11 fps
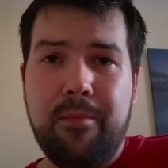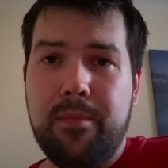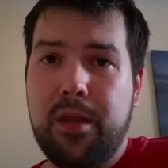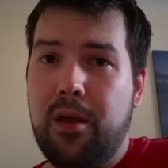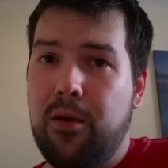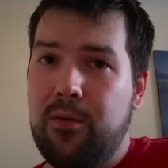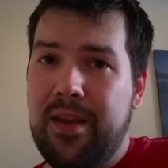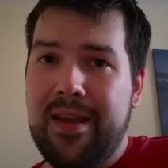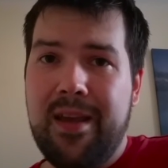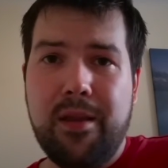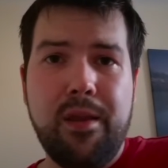So
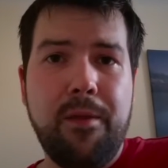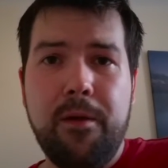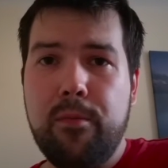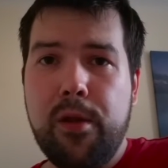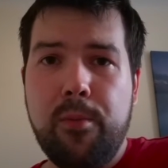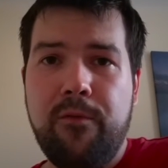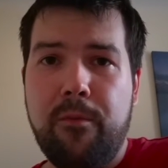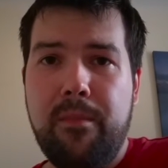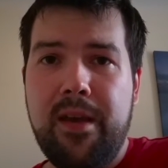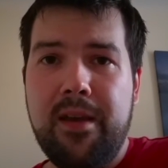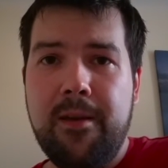it gets a thumbs up from
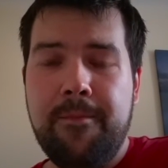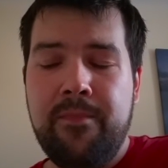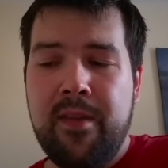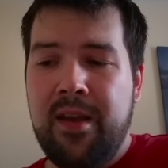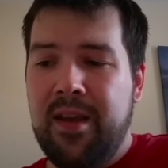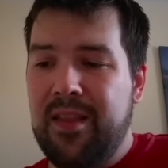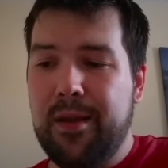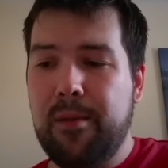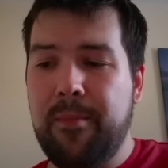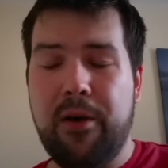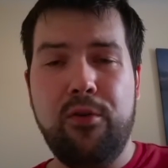me.
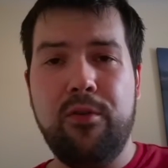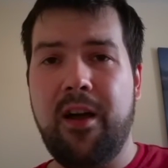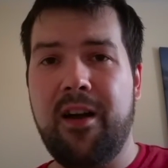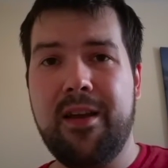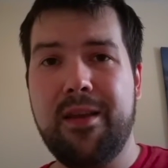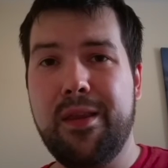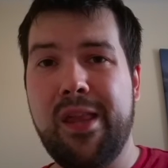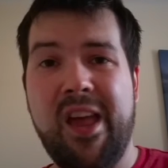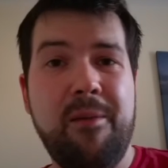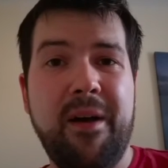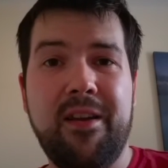That's about all that I can
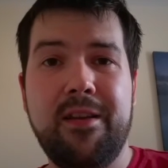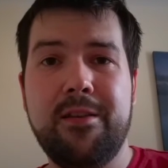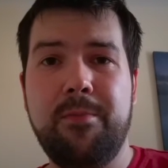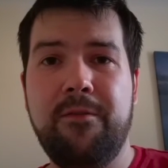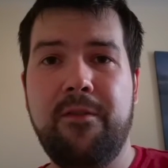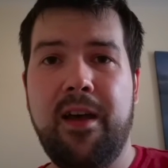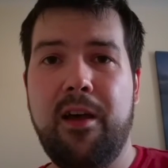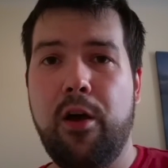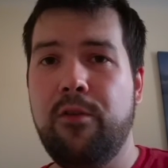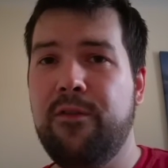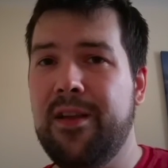say about it, to be fair.
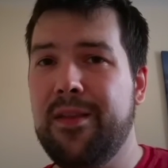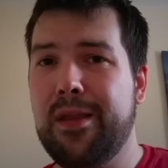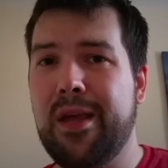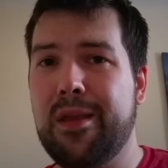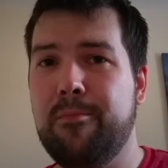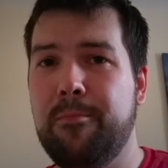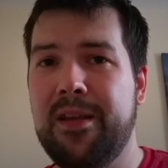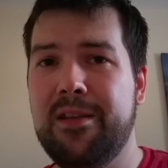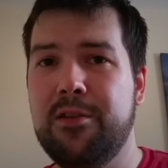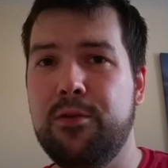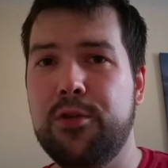Hopefully this hasn't been
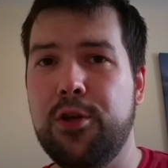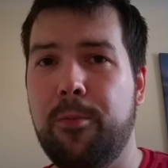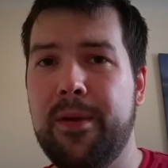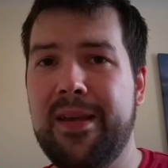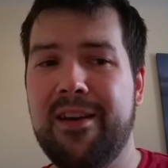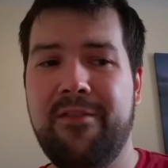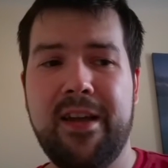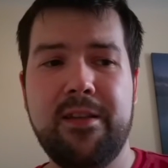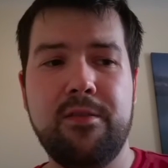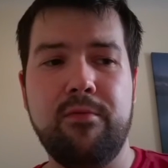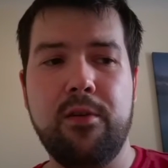too choppy. I've
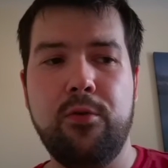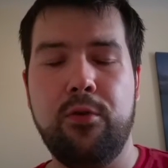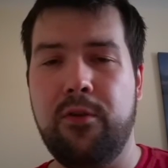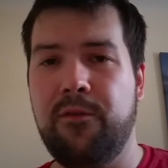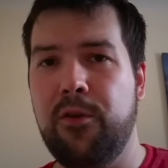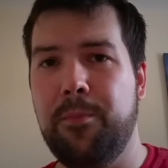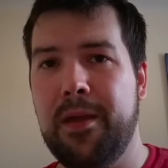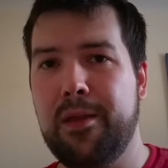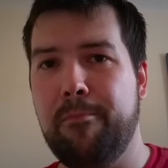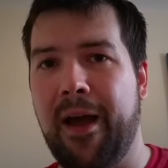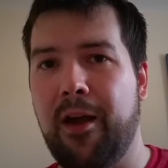had to record a few bits
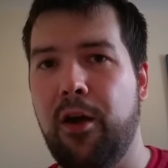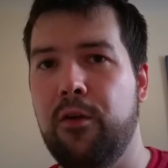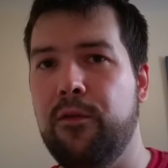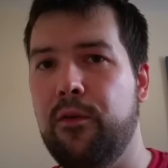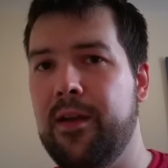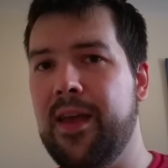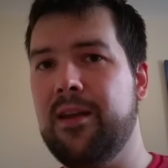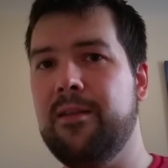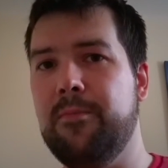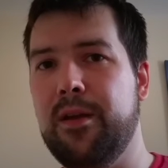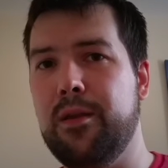back over
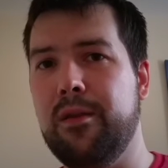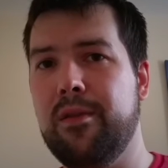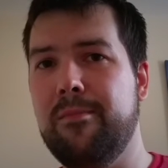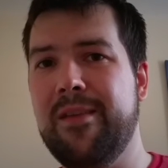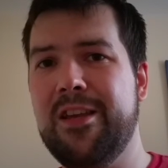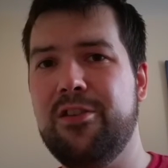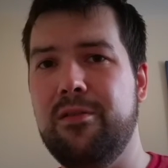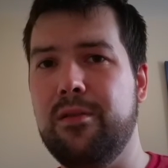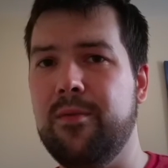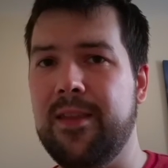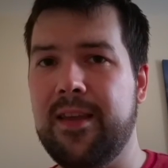again because of some
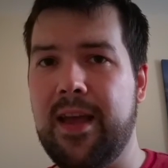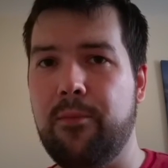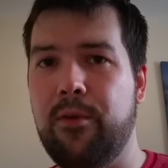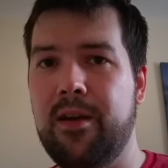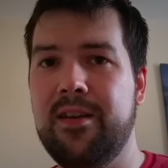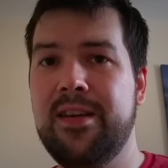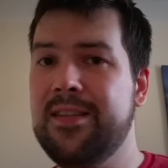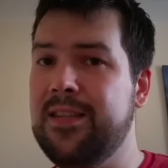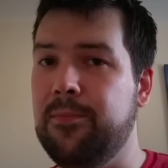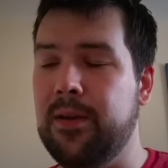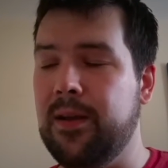issues with the camera,
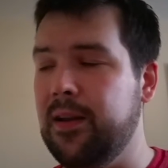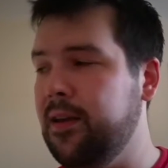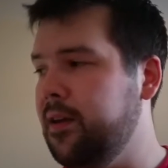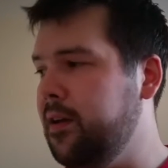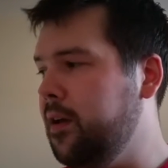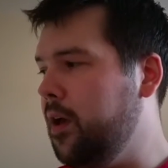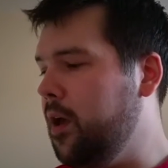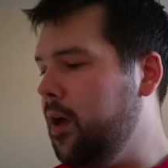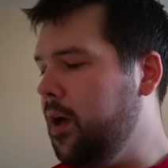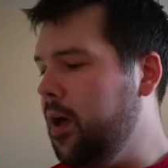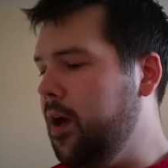typically.
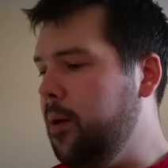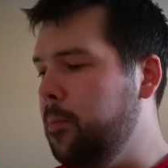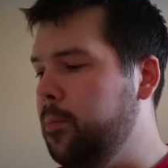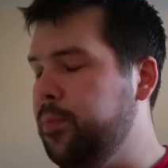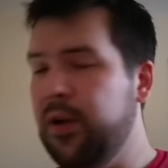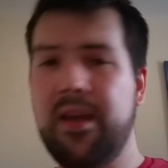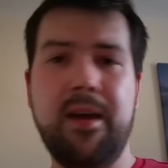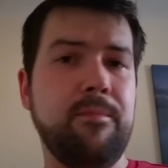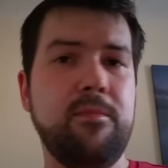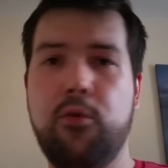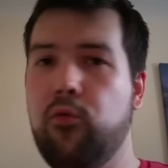But yeah,
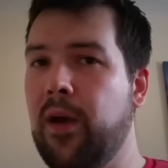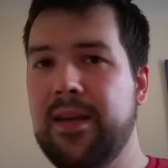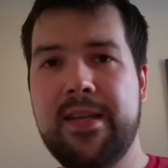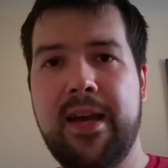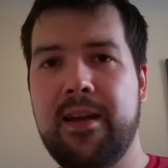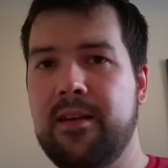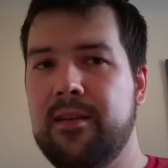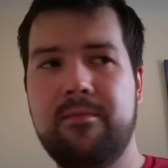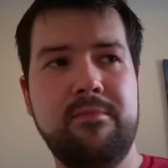great tank.